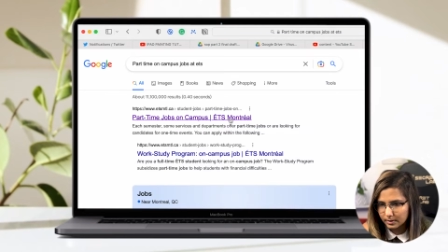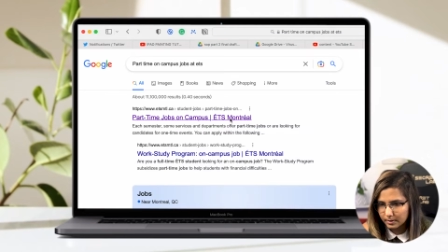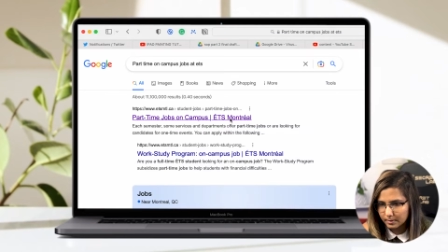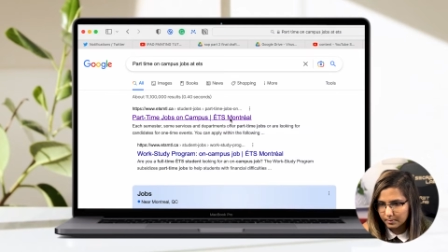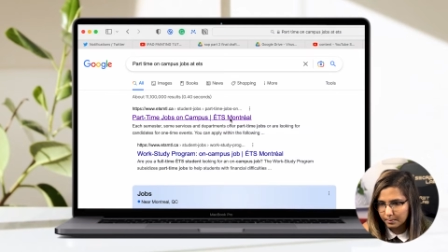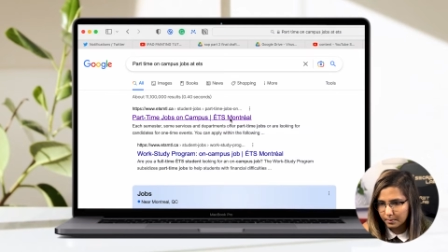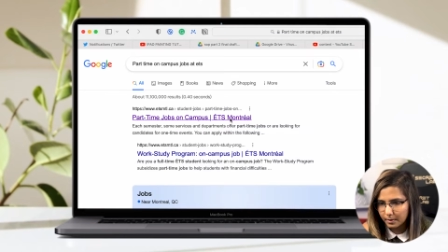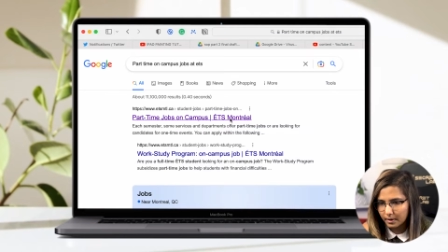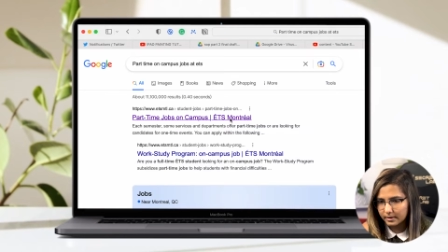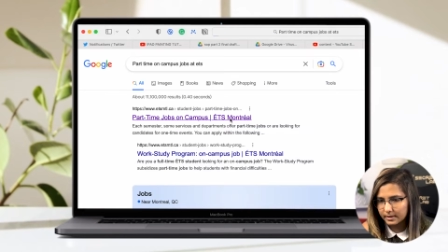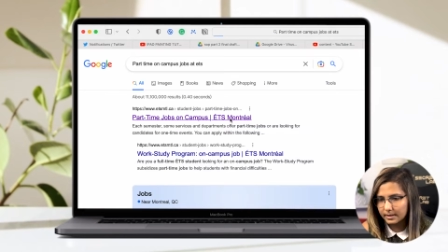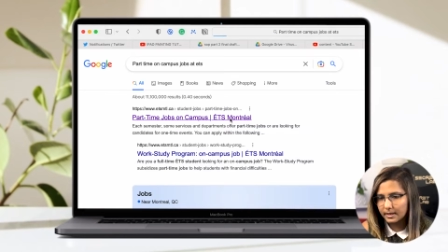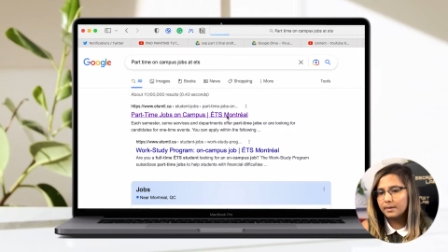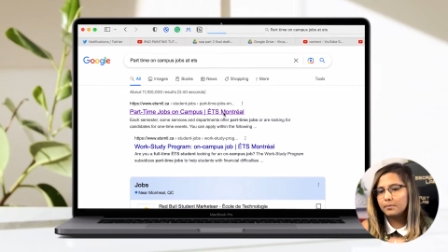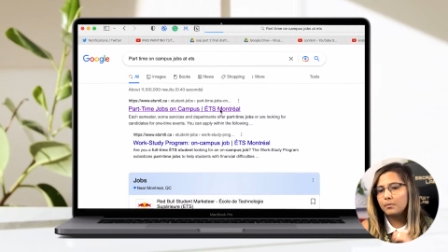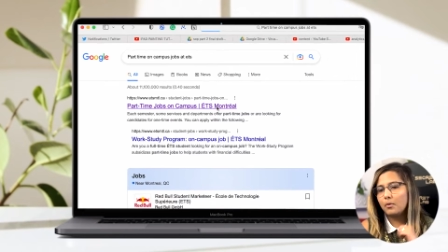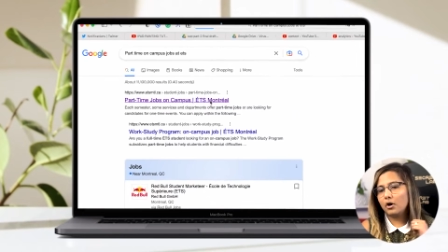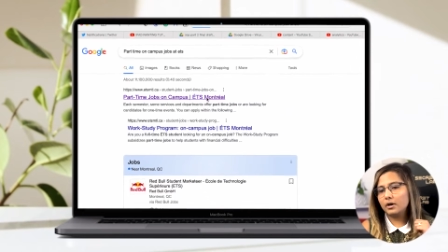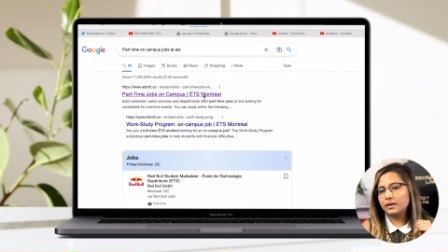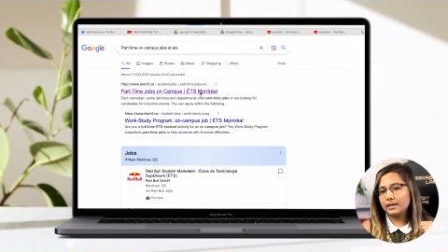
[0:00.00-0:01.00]

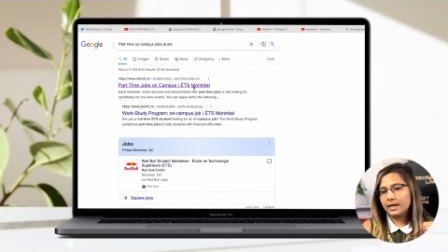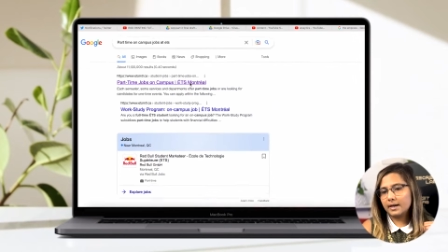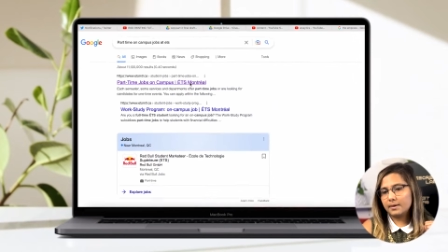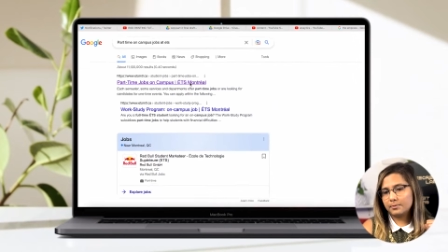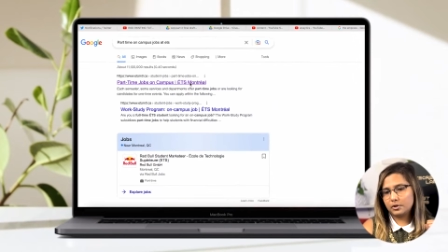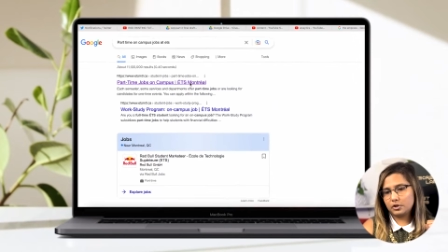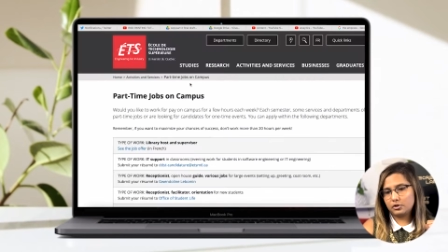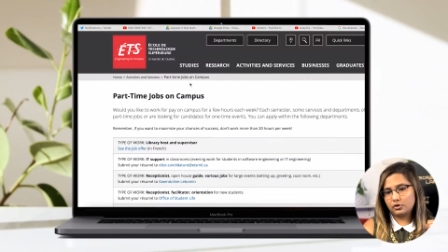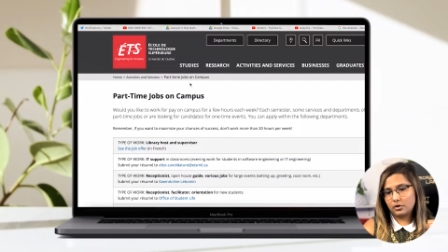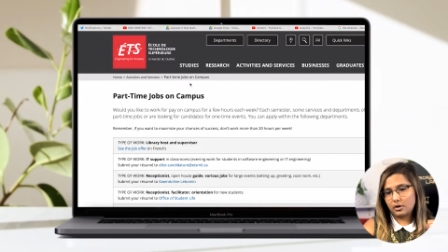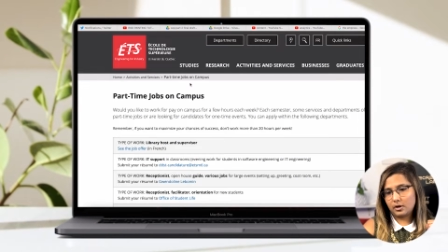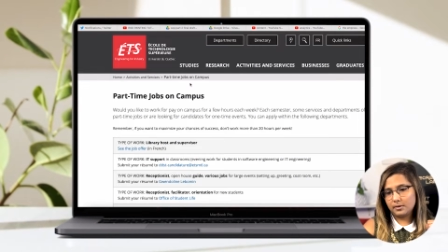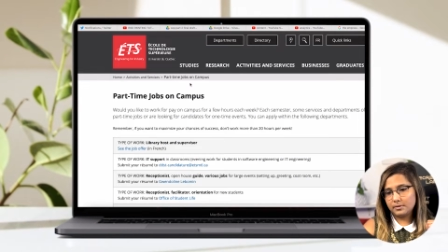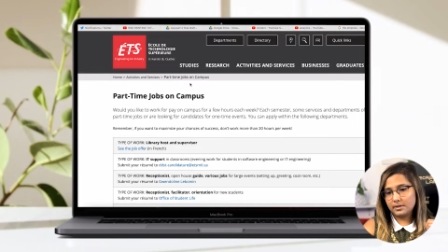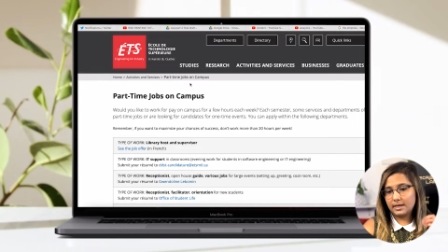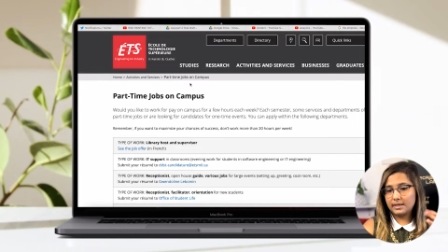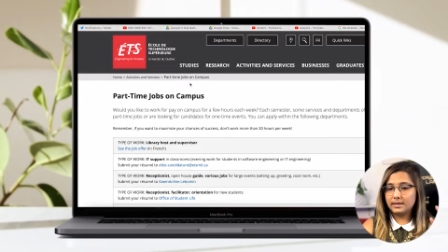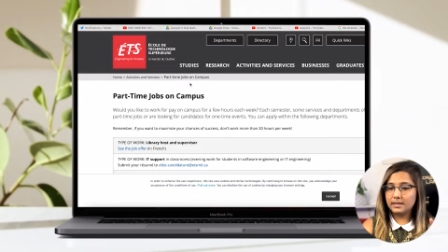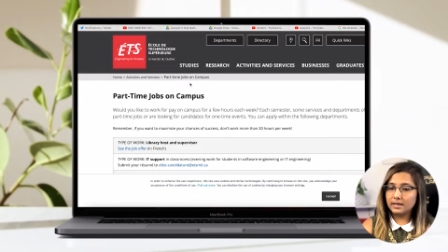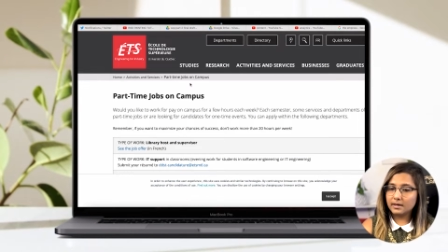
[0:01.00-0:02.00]
part-time on-campus jobs
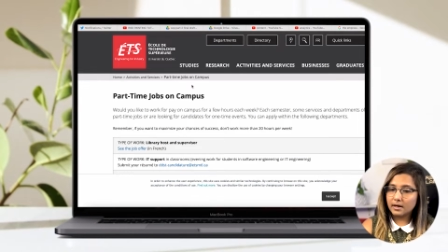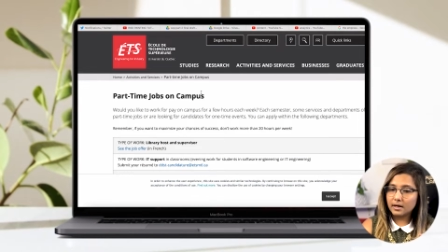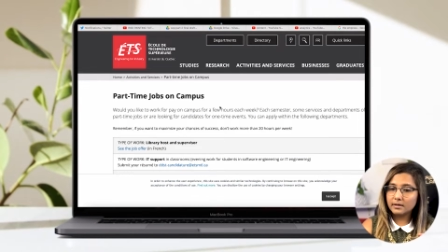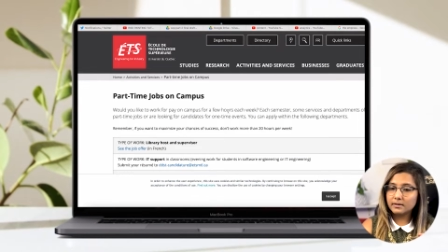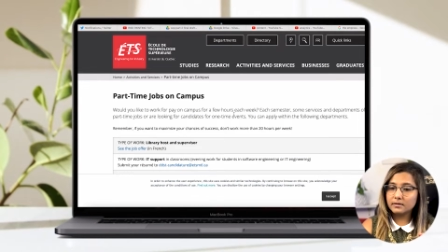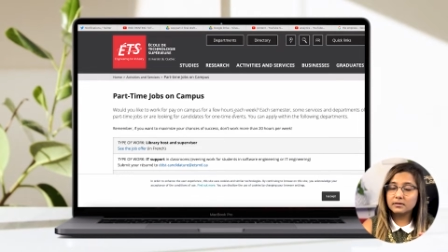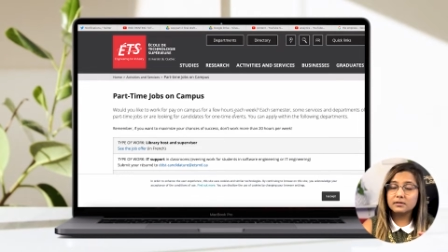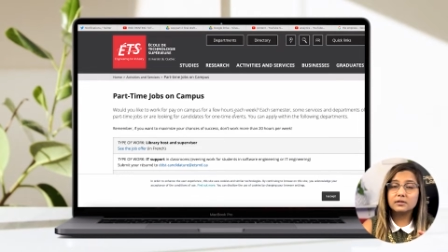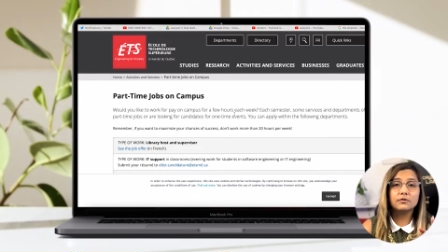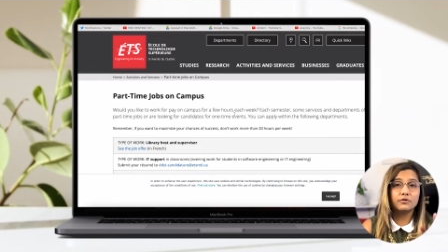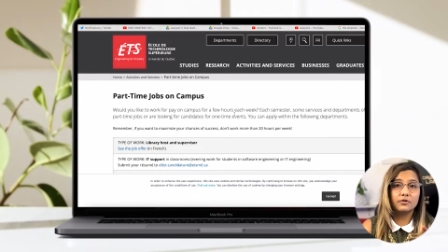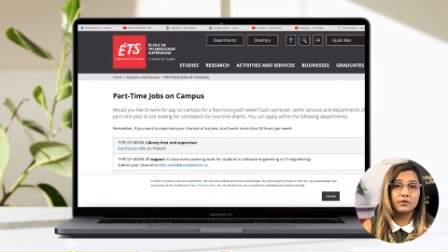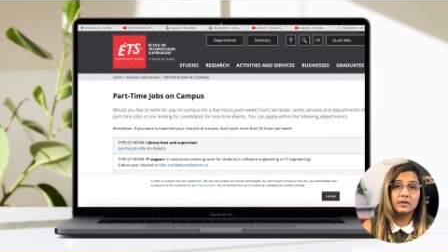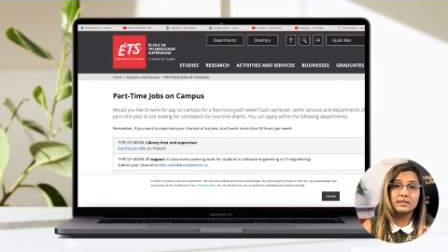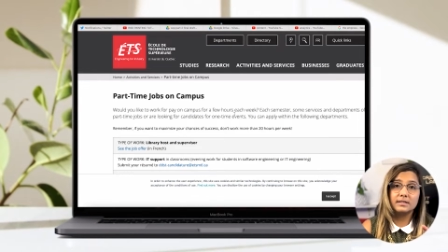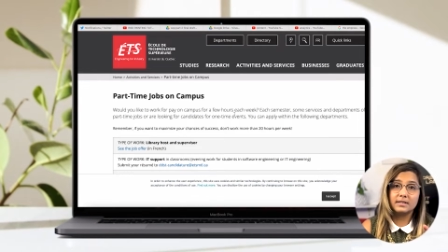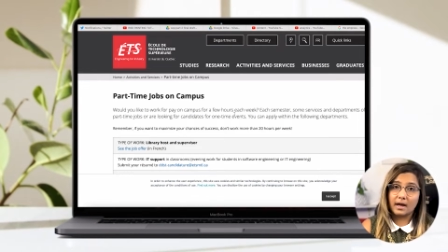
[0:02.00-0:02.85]
and there are different